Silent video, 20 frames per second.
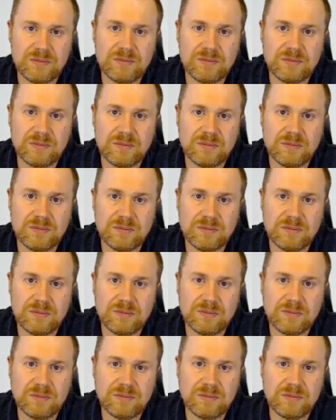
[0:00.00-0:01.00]

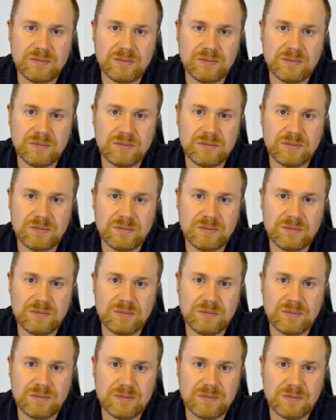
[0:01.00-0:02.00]

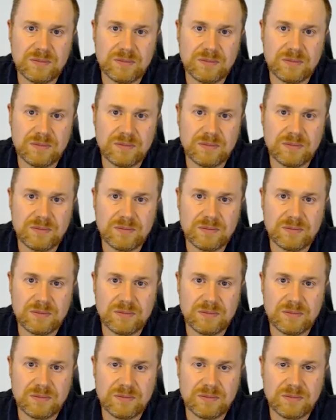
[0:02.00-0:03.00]

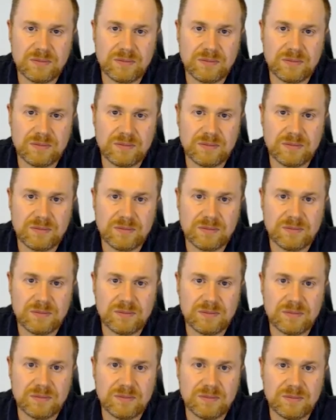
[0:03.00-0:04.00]

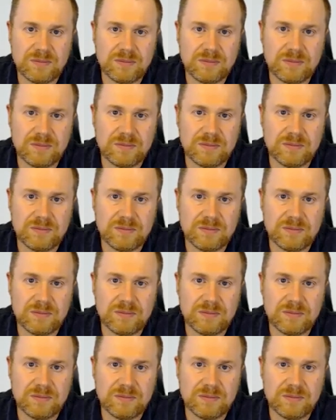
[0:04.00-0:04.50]
[no speech]